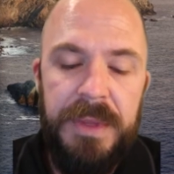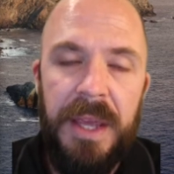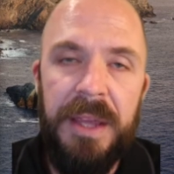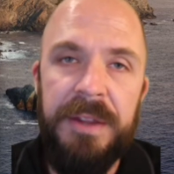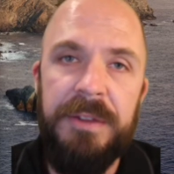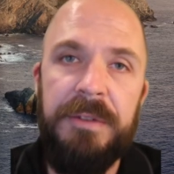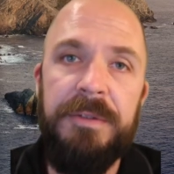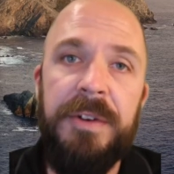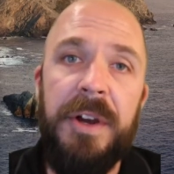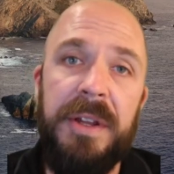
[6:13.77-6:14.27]

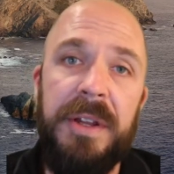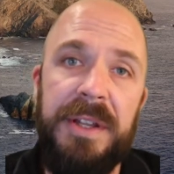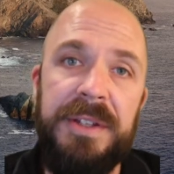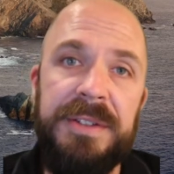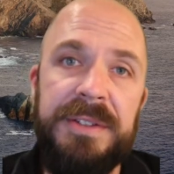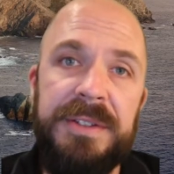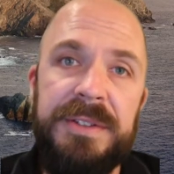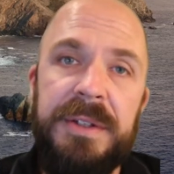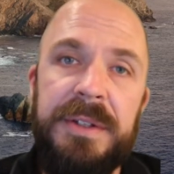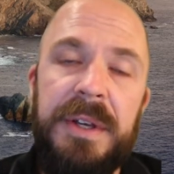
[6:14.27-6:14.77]
at the very
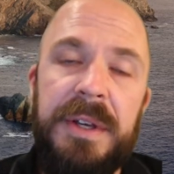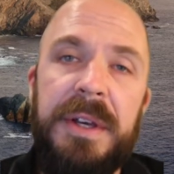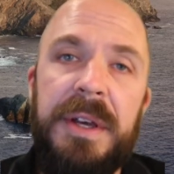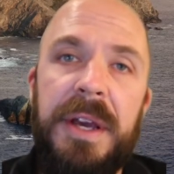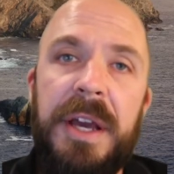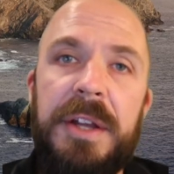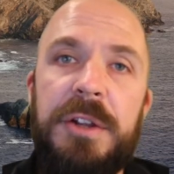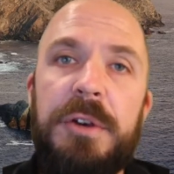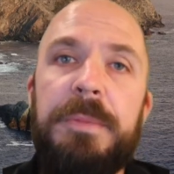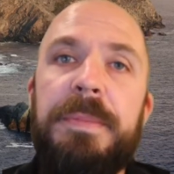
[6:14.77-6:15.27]
least.
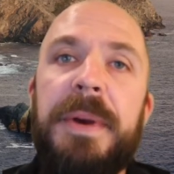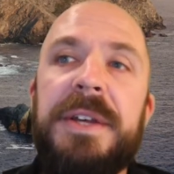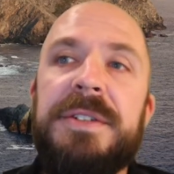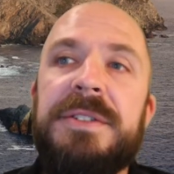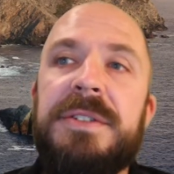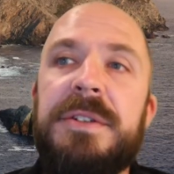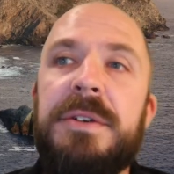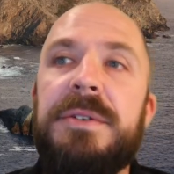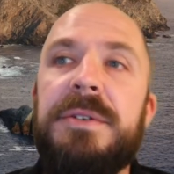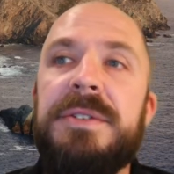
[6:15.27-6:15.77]
And you'll
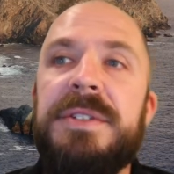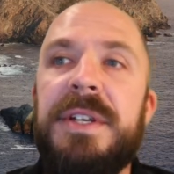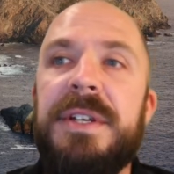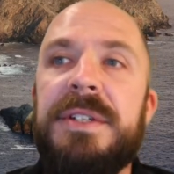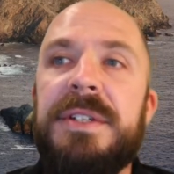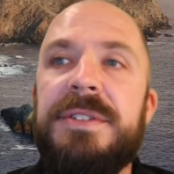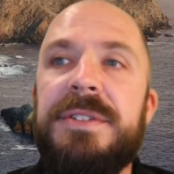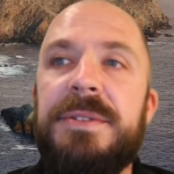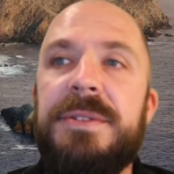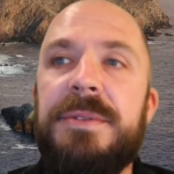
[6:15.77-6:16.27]
paste those
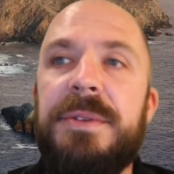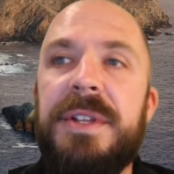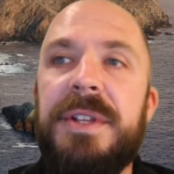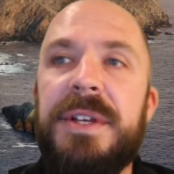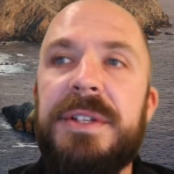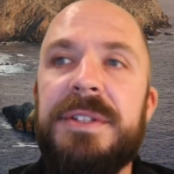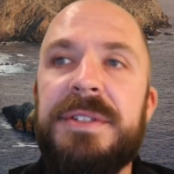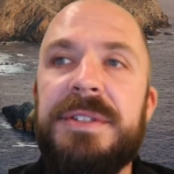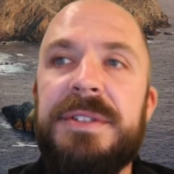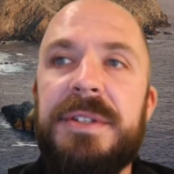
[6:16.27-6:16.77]
into
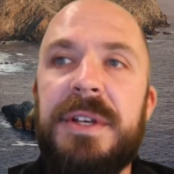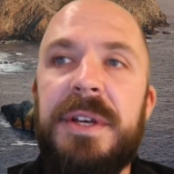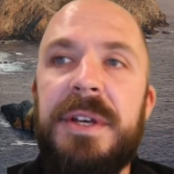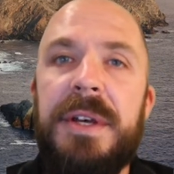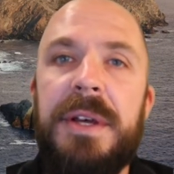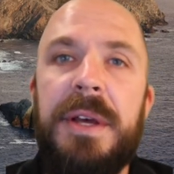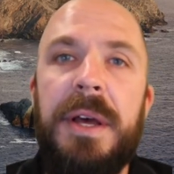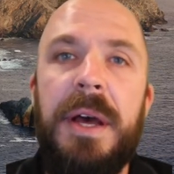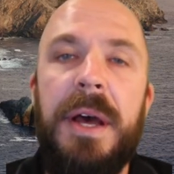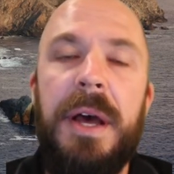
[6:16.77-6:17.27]
this
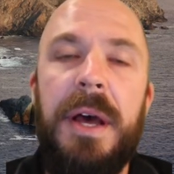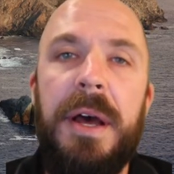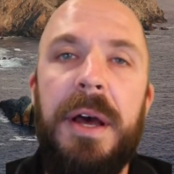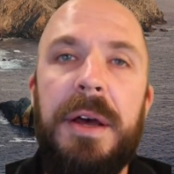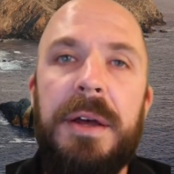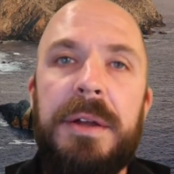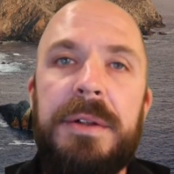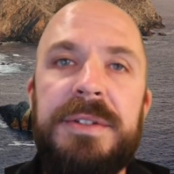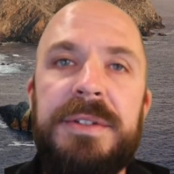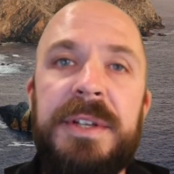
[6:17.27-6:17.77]

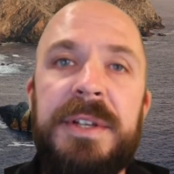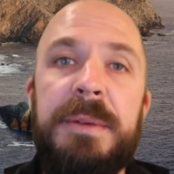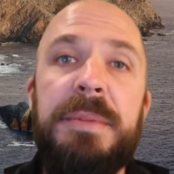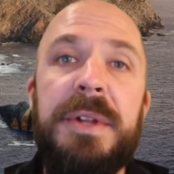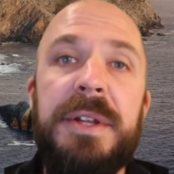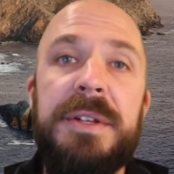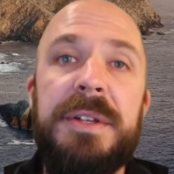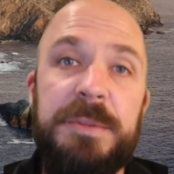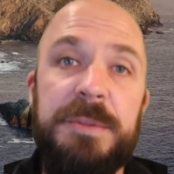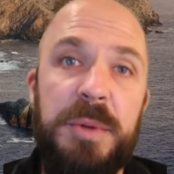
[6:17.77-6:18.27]

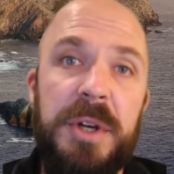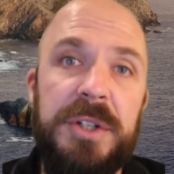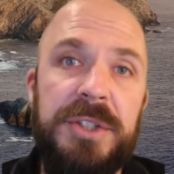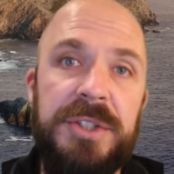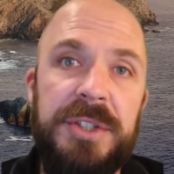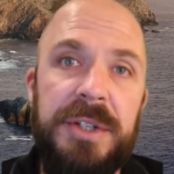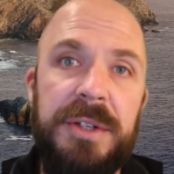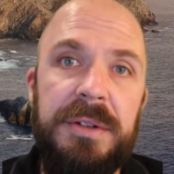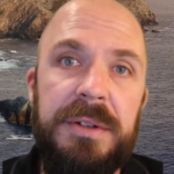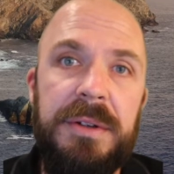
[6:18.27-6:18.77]
template
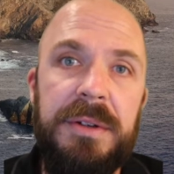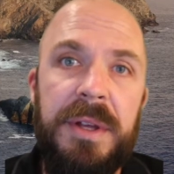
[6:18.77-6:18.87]
spreadsheet.